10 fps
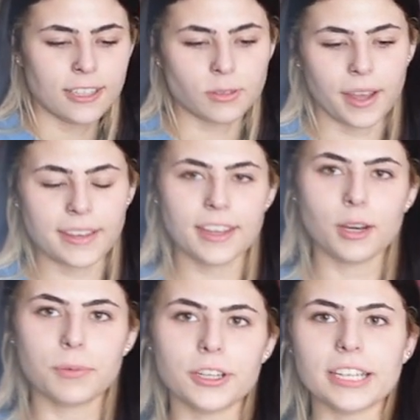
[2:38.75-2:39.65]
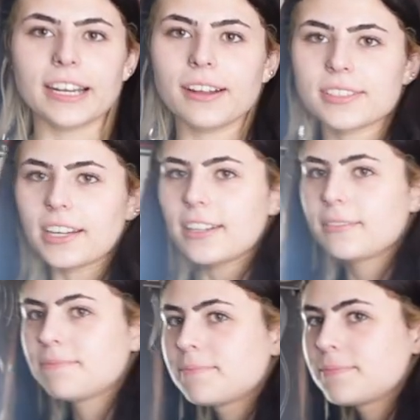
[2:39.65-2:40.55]
So I had to help her get it outside
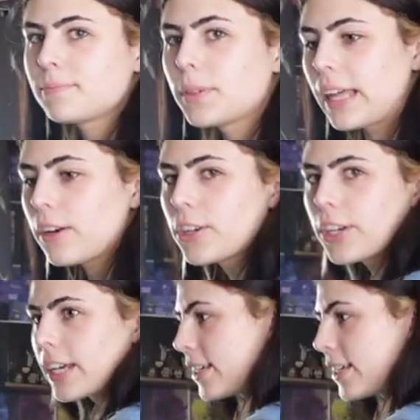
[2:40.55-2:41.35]
without hurting